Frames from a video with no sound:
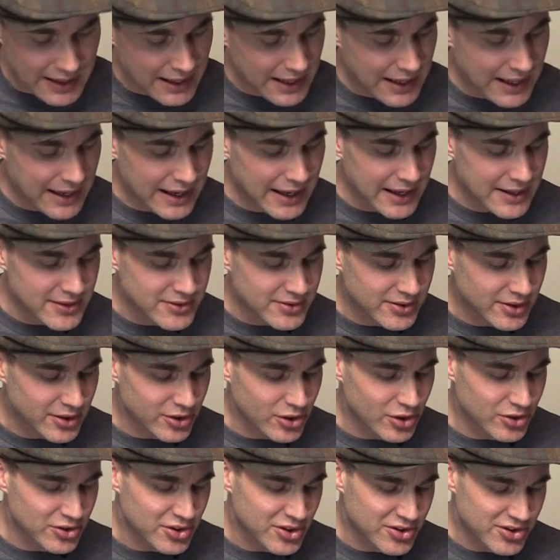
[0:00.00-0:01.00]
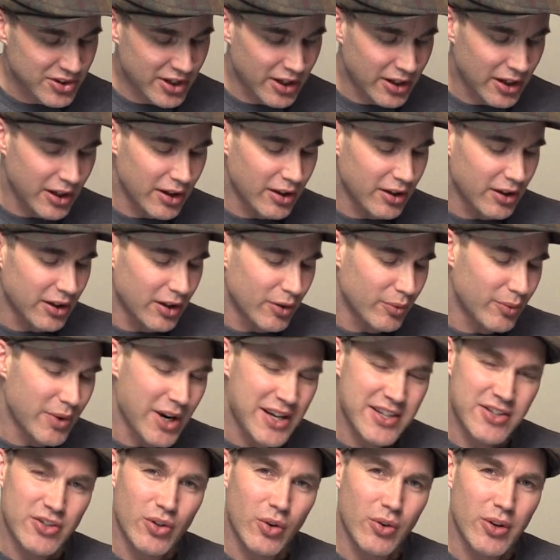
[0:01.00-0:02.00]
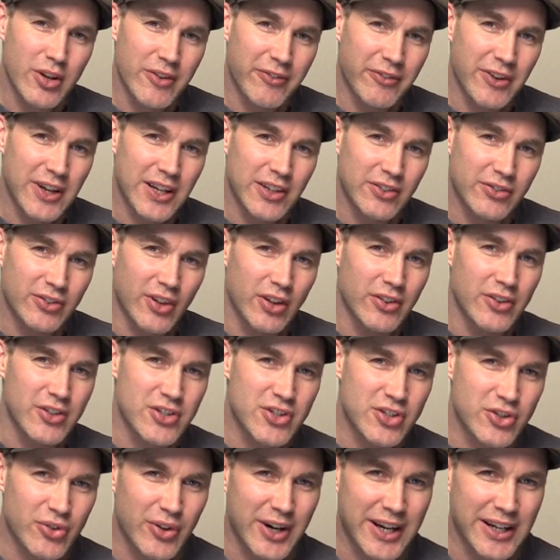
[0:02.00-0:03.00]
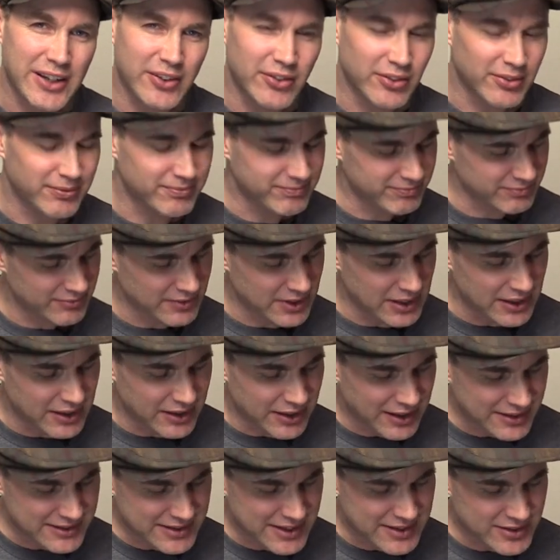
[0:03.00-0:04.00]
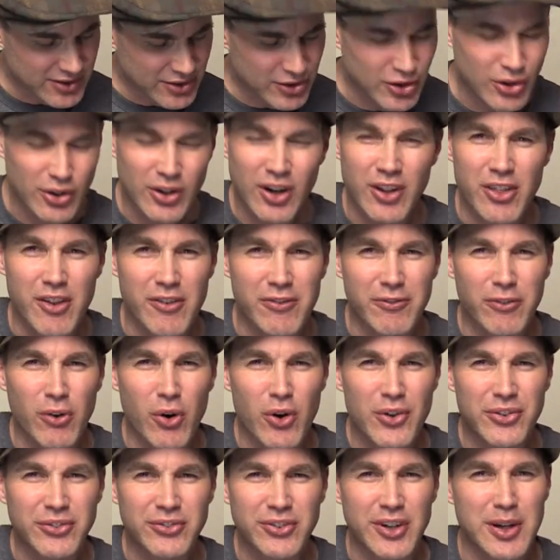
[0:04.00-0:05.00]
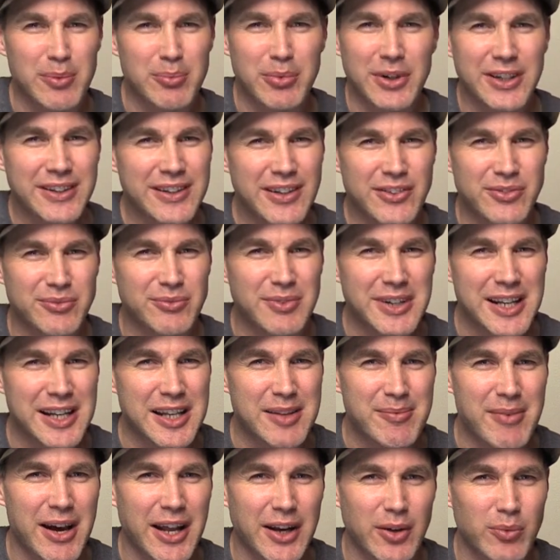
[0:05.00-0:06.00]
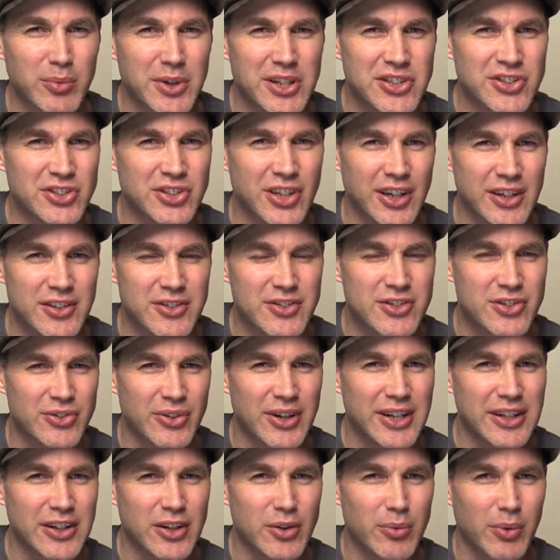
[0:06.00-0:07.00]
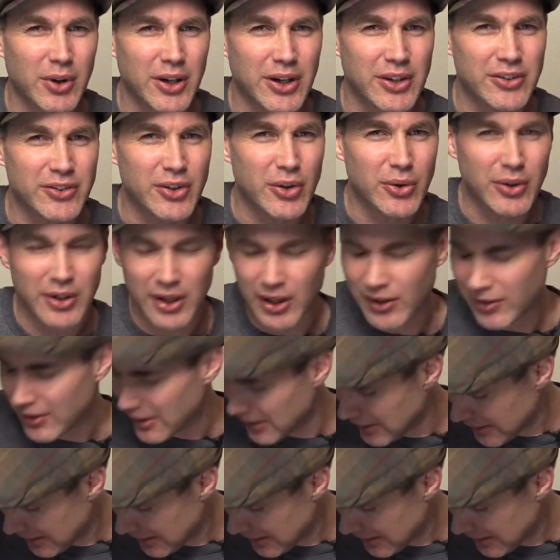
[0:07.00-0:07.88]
And you're just going to rest all your fingers on the strings. I tend to do it on the fourth string, but it doesn't really matter which string you want to do it on.